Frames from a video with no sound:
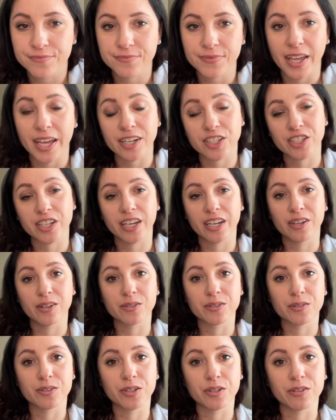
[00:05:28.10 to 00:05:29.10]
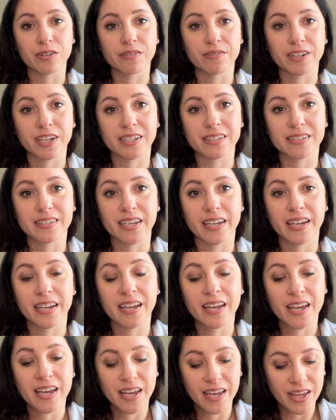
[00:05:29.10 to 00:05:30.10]
Actually, I also totally forgot to say,
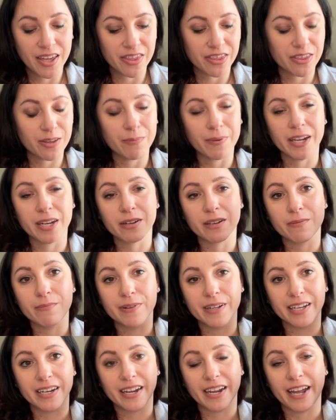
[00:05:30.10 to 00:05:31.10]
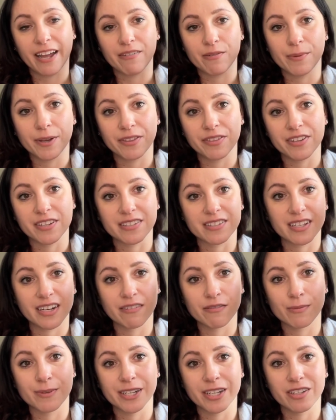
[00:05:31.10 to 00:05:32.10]
the main complaint I have about this that
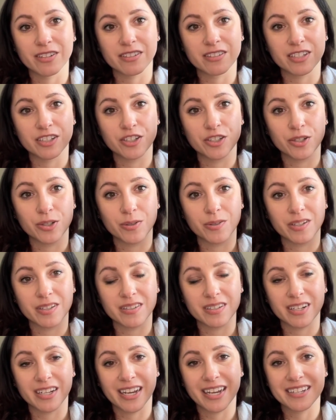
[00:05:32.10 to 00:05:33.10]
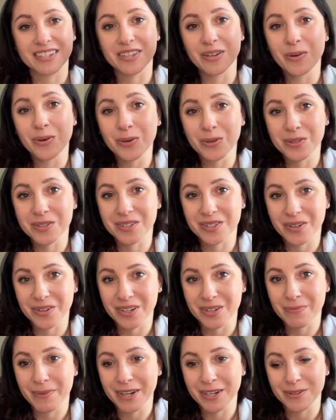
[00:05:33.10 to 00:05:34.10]
everybody else did too is that it has the old Sony
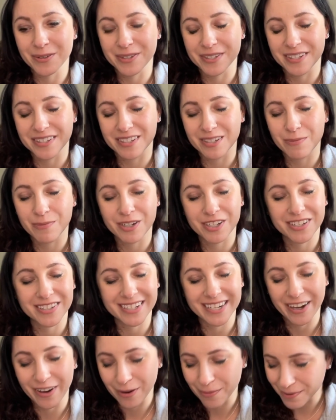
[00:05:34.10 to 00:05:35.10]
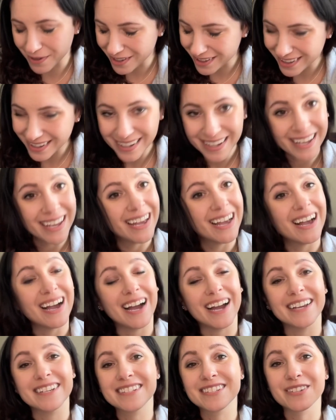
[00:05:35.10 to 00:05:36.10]
menu system, which is terrible.
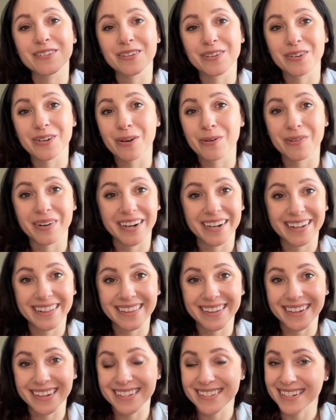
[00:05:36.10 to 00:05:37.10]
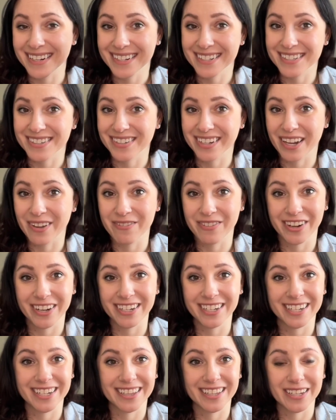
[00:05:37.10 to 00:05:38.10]
I still don't know where anything is and I still can't find
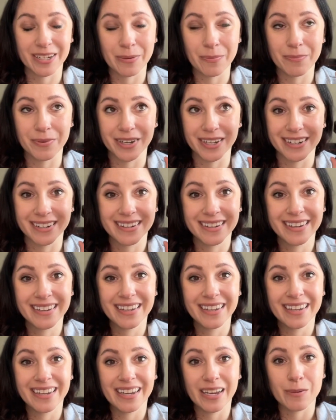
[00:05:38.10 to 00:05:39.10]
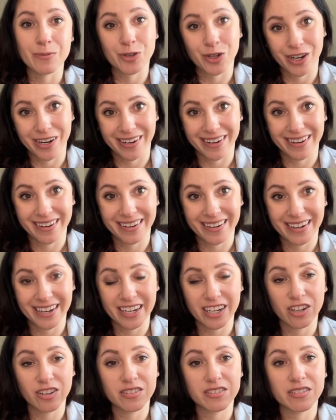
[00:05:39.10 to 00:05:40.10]
anything, but I'm trying. And
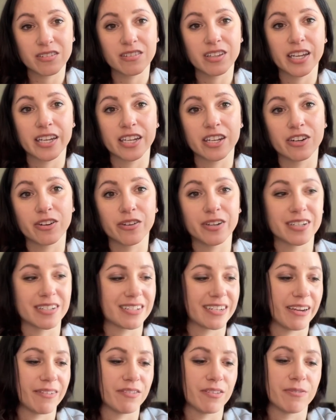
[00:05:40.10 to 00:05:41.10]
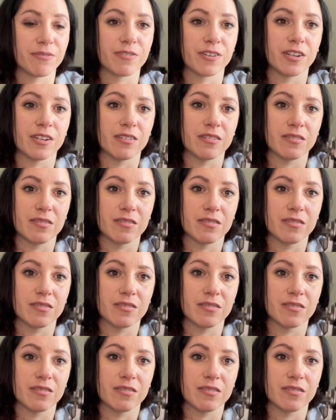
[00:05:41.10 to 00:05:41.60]
also, like, you know, it doesn't have the front